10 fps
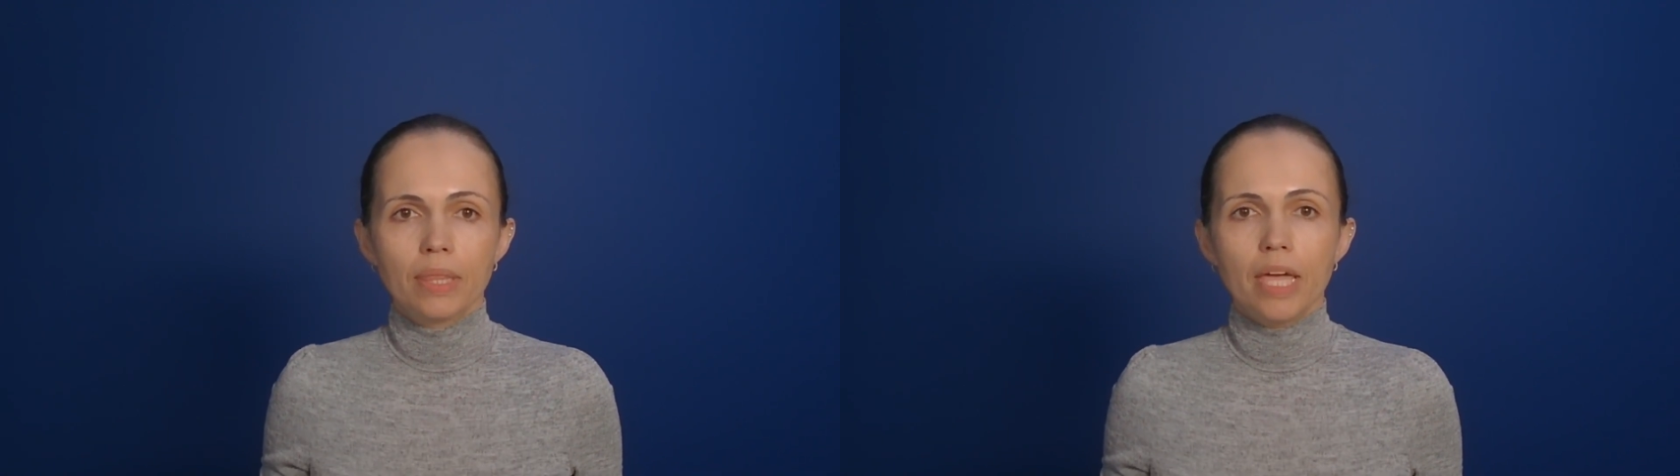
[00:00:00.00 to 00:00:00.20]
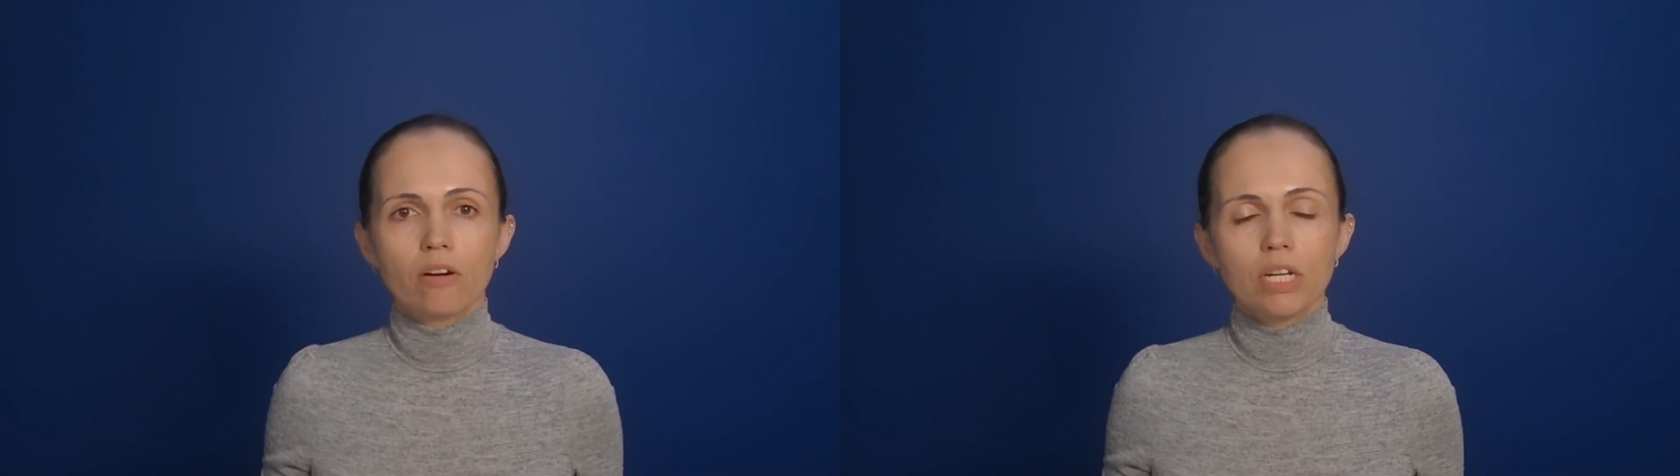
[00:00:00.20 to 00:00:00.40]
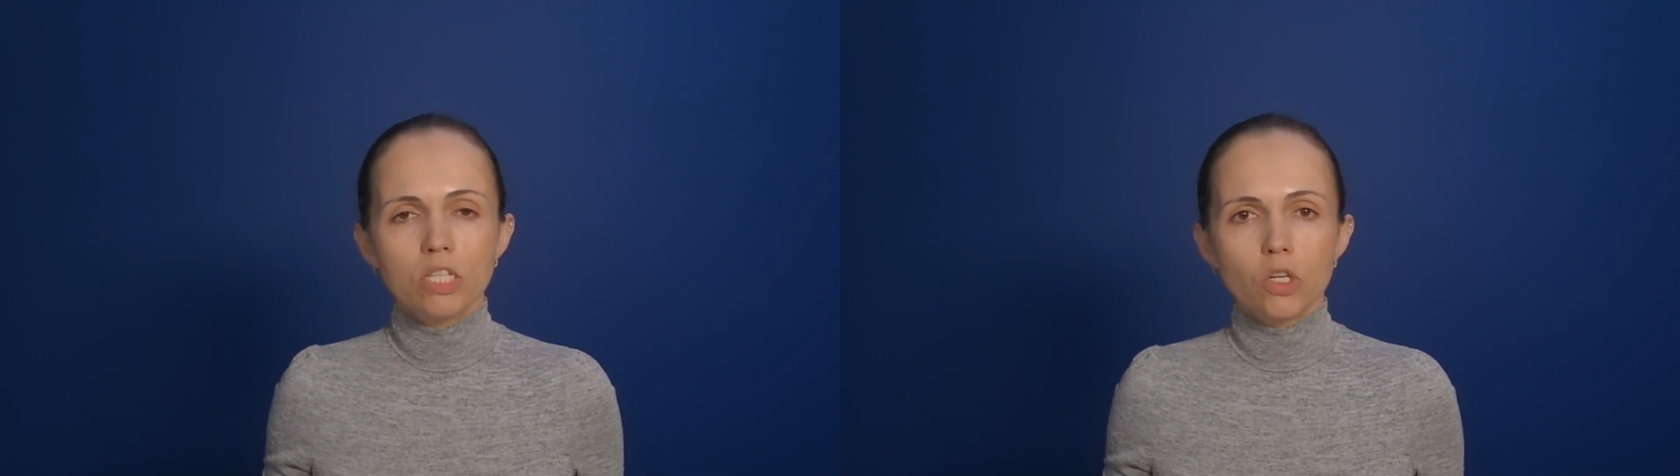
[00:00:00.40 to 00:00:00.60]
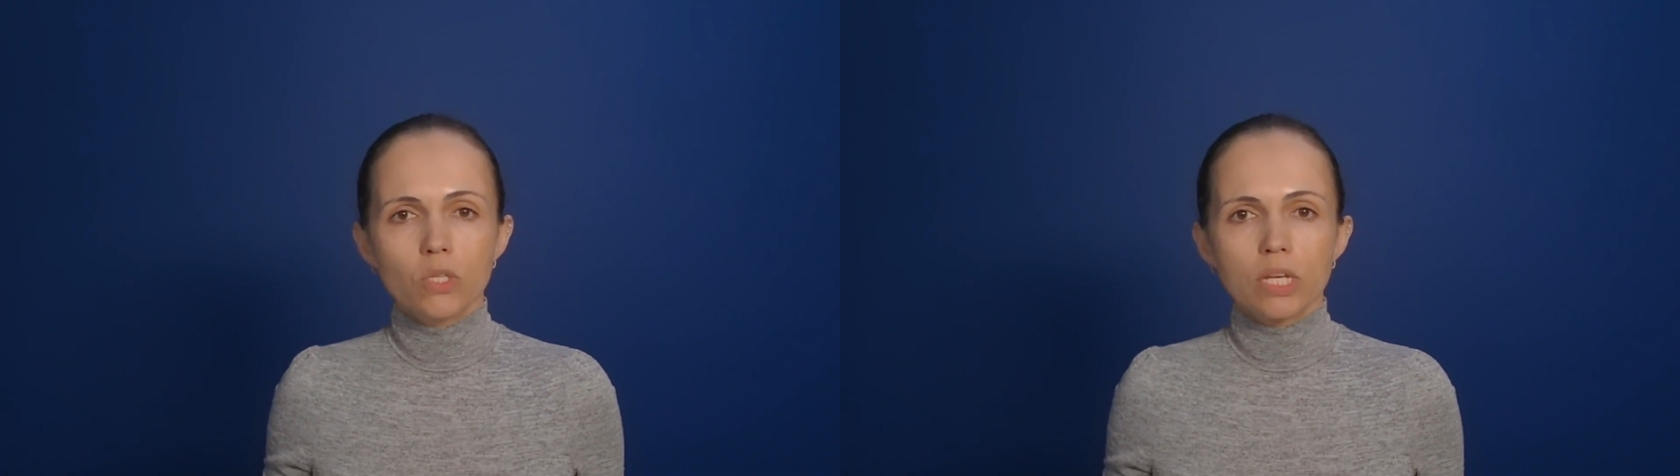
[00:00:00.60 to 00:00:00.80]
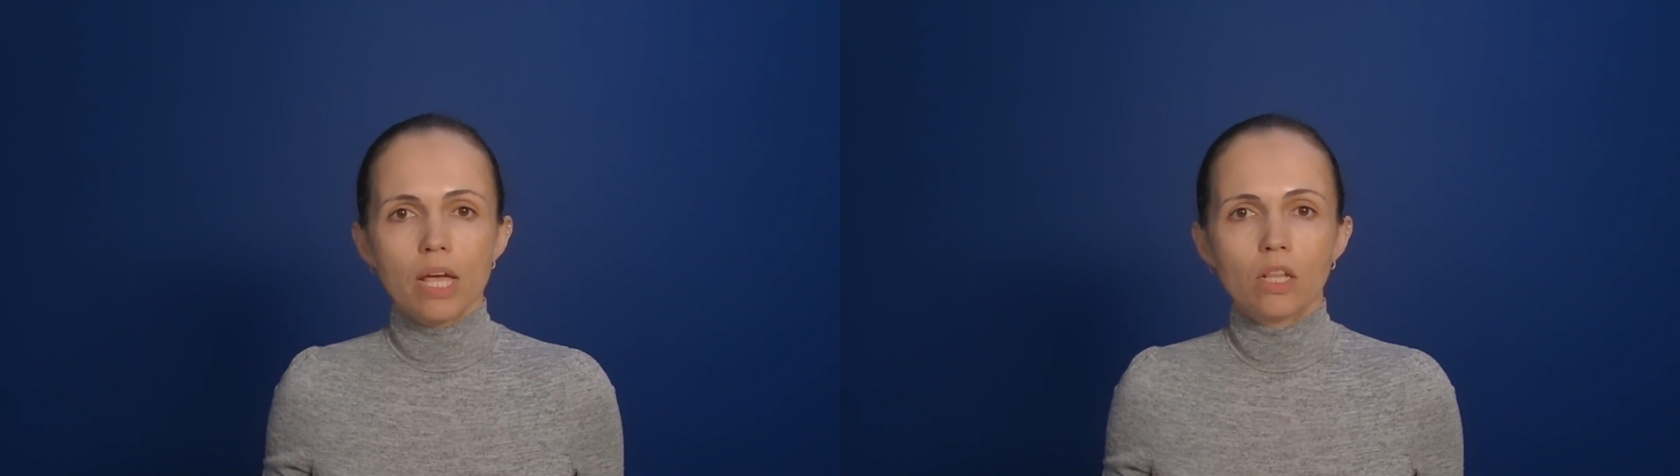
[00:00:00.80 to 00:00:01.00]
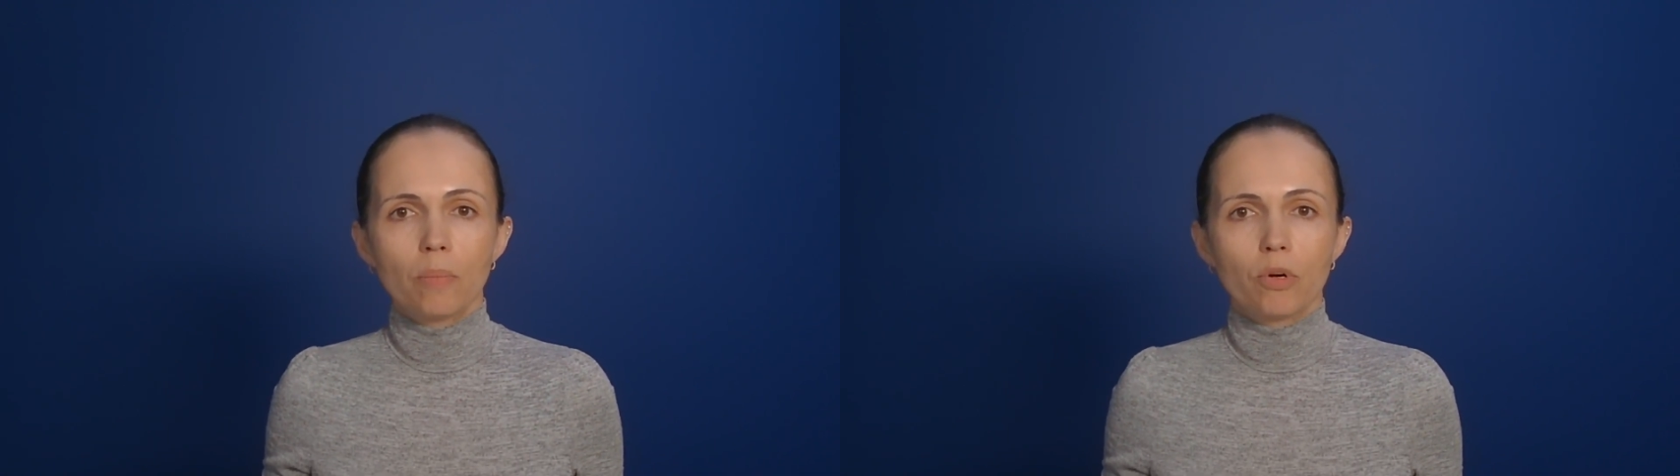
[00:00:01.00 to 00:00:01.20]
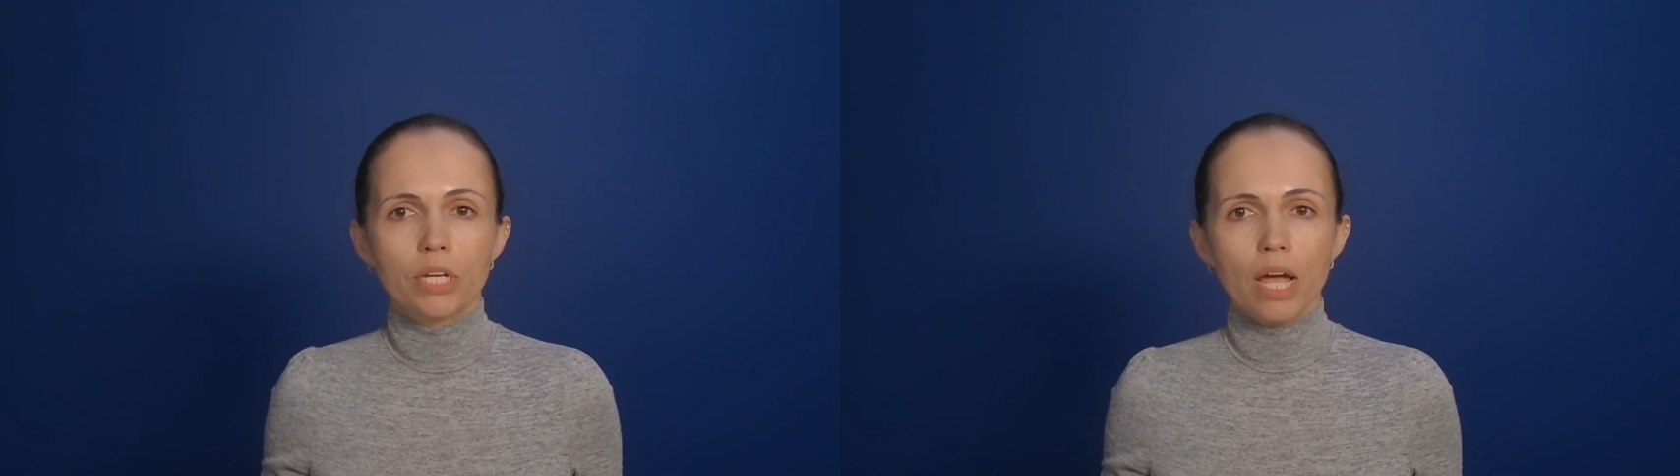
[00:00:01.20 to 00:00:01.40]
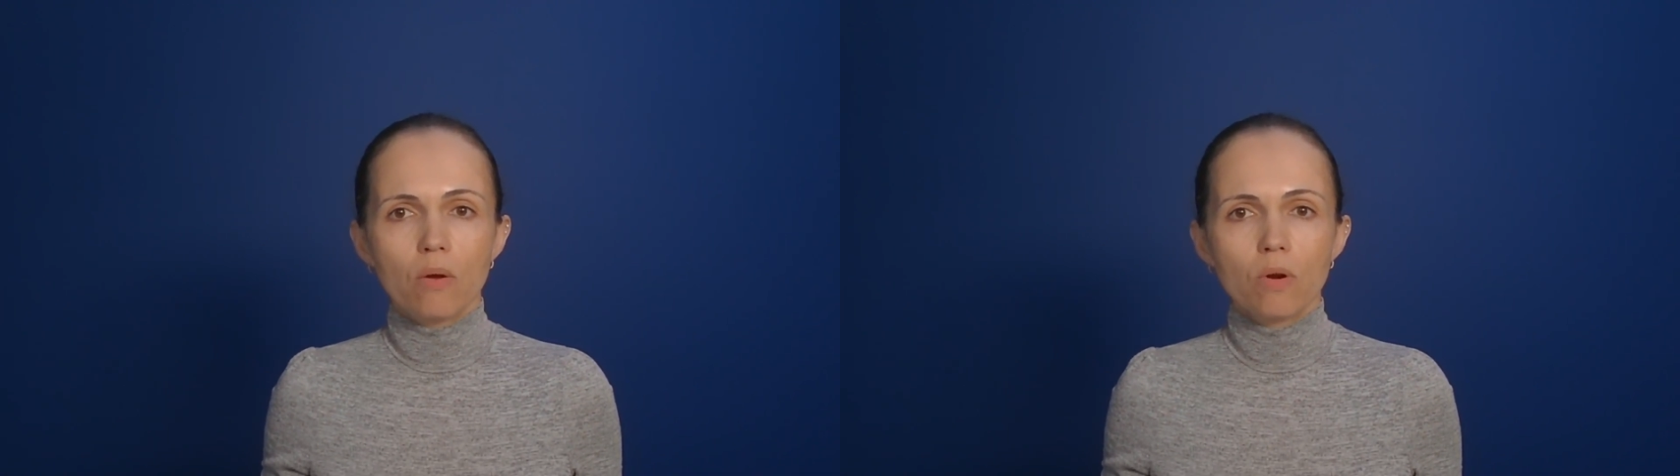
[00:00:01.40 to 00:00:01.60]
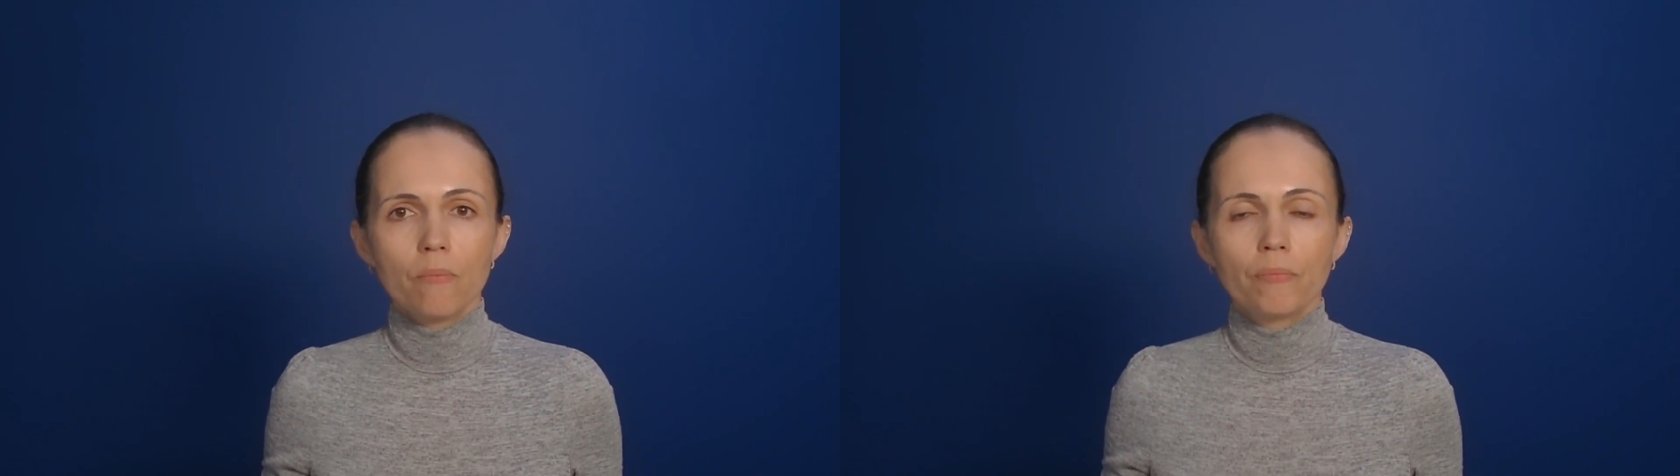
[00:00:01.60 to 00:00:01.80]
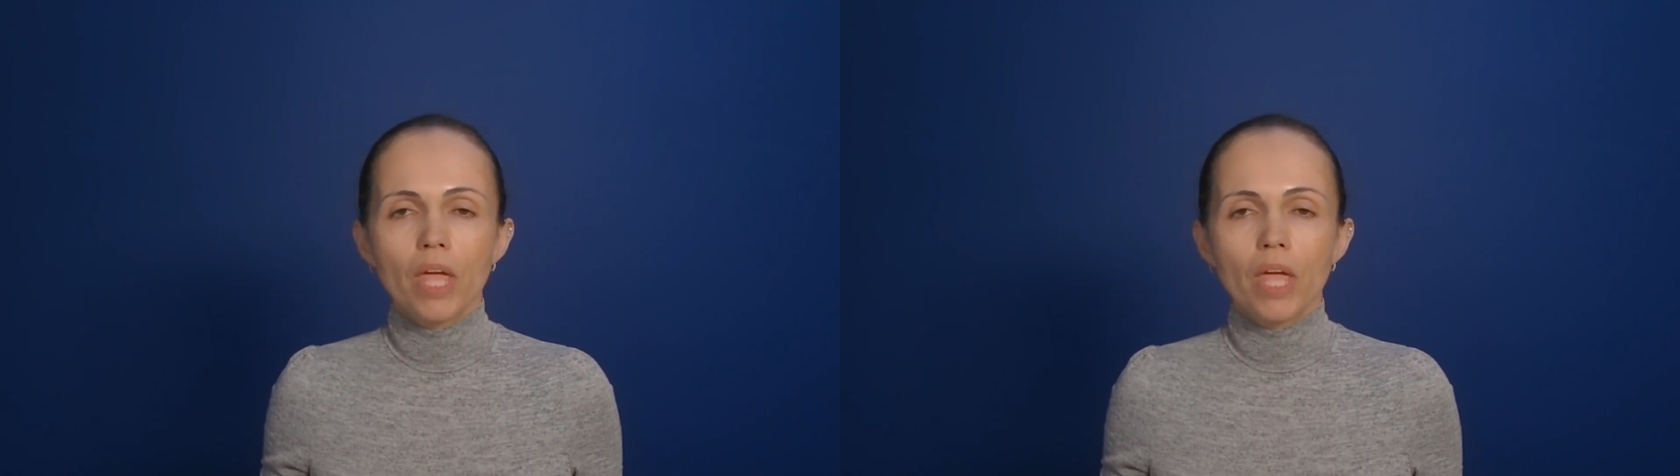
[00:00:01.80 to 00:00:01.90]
They are easy to scale up or down,